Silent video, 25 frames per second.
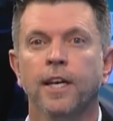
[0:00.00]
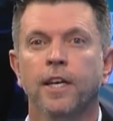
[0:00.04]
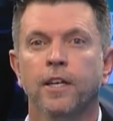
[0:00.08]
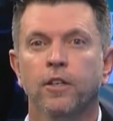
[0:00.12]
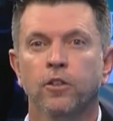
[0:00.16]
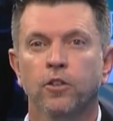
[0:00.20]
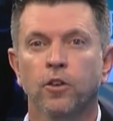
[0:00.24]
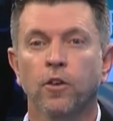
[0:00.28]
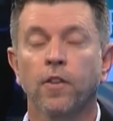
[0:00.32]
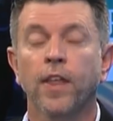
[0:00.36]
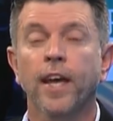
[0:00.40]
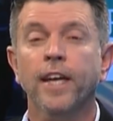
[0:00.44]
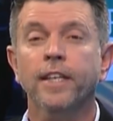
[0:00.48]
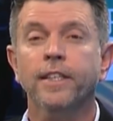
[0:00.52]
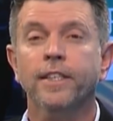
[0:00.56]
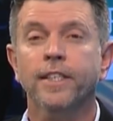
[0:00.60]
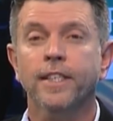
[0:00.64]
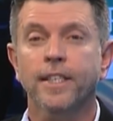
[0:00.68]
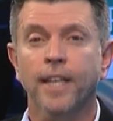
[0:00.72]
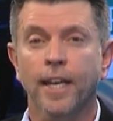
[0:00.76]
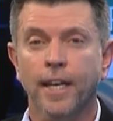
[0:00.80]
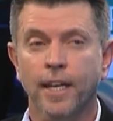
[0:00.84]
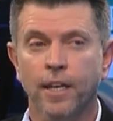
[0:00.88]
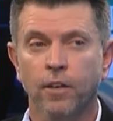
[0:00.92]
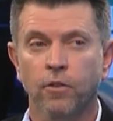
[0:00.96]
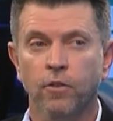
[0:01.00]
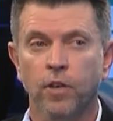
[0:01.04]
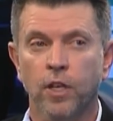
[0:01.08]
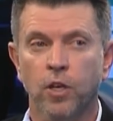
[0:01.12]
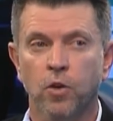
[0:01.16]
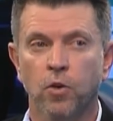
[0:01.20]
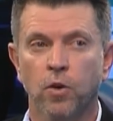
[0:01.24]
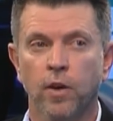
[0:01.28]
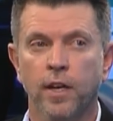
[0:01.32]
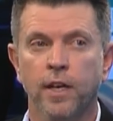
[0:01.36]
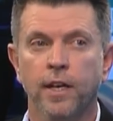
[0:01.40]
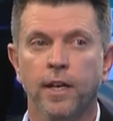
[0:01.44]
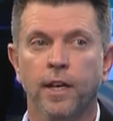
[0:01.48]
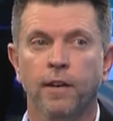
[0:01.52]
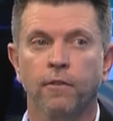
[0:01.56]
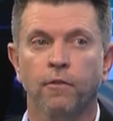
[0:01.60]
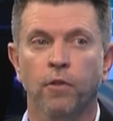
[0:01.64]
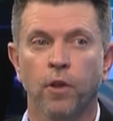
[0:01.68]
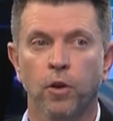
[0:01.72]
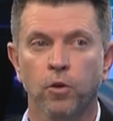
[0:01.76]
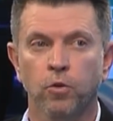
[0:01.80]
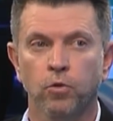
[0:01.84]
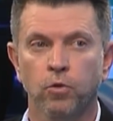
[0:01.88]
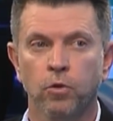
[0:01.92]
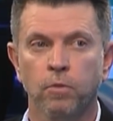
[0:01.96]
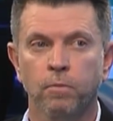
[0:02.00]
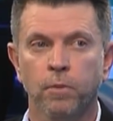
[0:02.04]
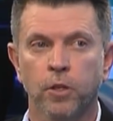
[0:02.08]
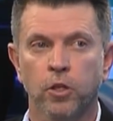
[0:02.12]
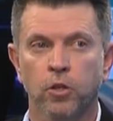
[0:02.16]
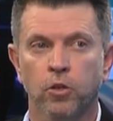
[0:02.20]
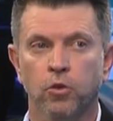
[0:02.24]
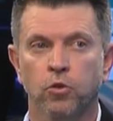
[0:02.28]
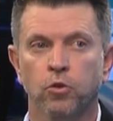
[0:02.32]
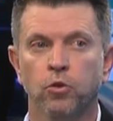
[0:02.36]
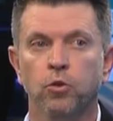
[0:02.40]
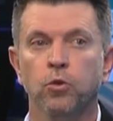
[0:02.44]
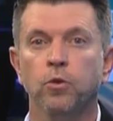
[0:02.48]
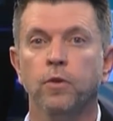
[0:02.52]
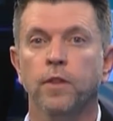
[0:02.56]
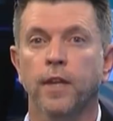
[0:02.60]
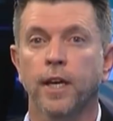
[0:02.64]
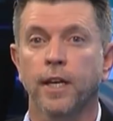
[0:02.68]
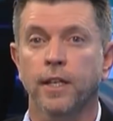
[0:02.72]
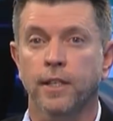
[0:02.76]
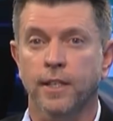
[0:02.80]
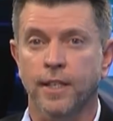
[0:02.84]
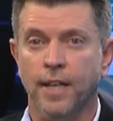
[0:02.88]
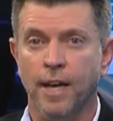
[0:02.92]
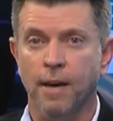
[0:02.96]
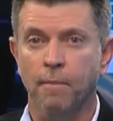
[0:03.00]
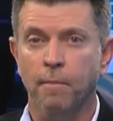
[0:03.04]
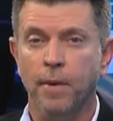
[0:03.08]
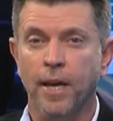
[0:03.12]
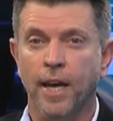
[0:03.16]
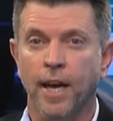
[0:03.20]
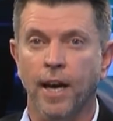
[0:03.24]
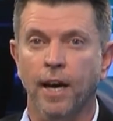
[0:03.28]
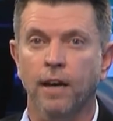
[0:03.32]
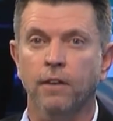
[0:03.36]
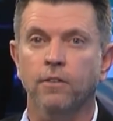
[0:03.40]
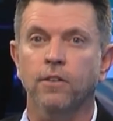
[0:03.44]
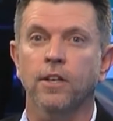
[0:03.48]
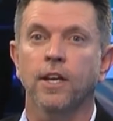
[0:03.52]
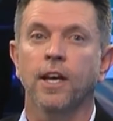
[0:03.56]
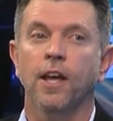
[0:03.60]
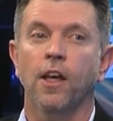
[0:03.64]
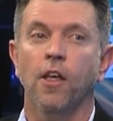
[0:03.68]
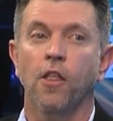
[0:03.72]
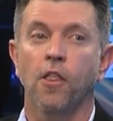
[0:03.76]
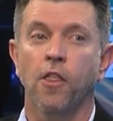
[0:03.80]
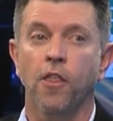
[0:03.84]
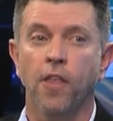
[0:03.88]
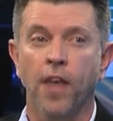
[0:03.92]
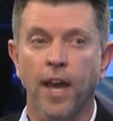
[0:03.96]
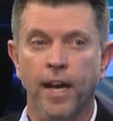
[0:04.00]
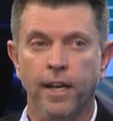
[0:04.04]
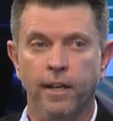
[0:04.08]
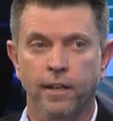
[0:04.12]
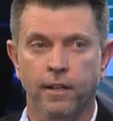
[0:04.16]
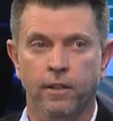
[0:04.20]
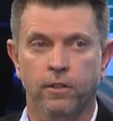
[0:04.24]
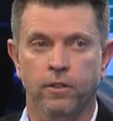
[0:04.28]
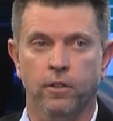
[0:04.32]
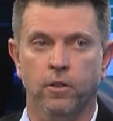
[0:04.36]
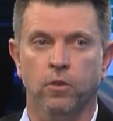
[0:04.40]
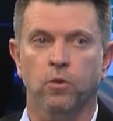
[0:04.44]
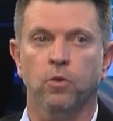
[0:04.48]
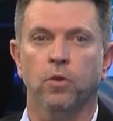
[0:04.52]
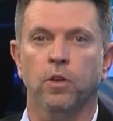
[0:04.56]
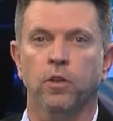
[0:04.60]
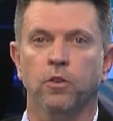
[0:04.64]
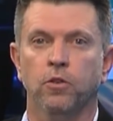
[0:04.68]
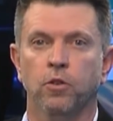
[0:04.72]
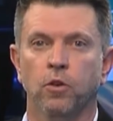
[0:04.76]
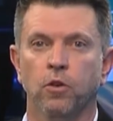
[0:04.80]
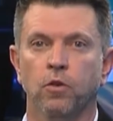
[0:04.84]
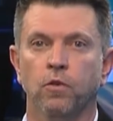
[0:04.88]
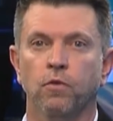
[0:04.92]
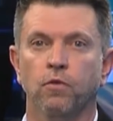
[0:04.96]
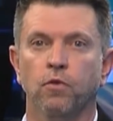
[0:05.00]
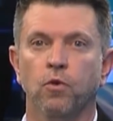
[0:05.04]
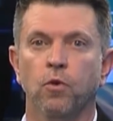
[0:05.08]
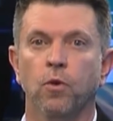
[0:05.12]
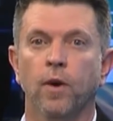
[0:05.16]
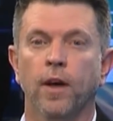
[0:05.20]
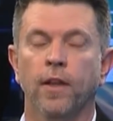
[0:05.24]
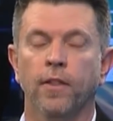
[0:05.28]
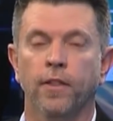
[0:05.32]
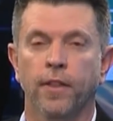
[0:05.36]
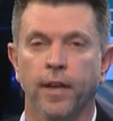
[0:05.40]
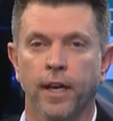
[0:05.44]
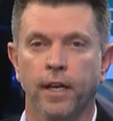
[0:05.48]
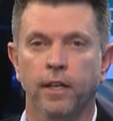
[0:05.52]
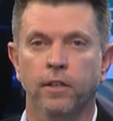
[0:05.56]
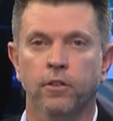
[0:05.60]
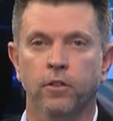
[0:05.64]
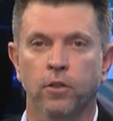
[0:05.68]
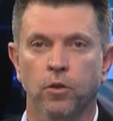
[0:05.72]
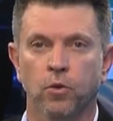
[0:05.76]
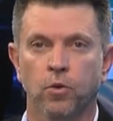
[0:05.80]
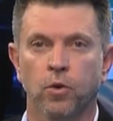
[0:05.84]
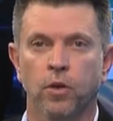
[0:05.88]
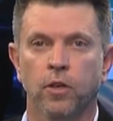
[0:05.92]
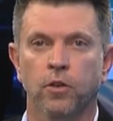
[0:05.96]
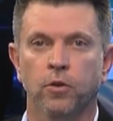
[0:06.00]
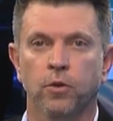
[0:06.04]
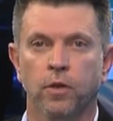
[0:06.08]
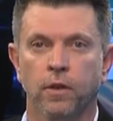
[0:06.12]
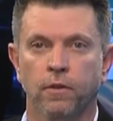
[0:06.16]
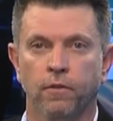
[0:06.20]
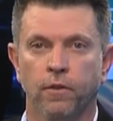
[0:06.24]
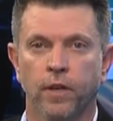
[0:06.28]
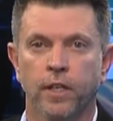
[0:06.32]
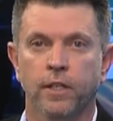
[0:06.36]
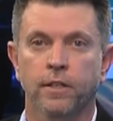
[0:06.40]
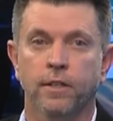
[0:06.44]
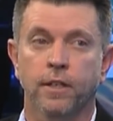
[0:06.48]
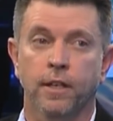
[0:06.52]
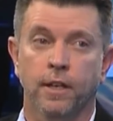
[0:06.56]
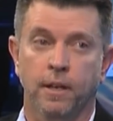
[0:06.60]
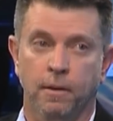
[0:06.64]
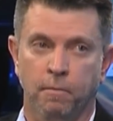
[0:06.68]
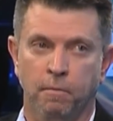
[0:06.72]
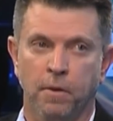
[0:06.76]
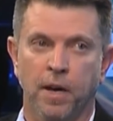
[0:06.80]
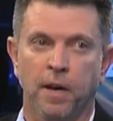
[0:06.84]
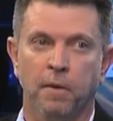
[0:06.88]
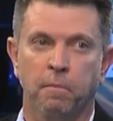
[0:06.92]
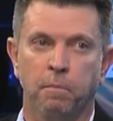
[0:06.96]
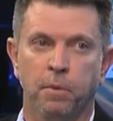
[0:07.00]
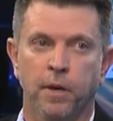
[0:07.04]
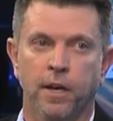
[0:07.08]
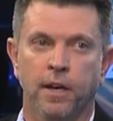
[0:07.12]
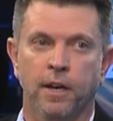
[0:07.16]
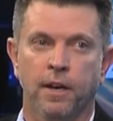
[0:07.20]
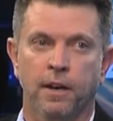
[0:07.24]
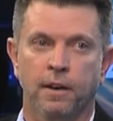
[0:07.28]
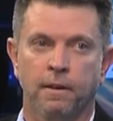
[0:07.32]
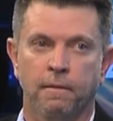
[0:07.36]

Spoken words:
So that secondary coin, if those rumors are true, that is coming out, that is the coin to look for, and that is the coin to invest in my opinion.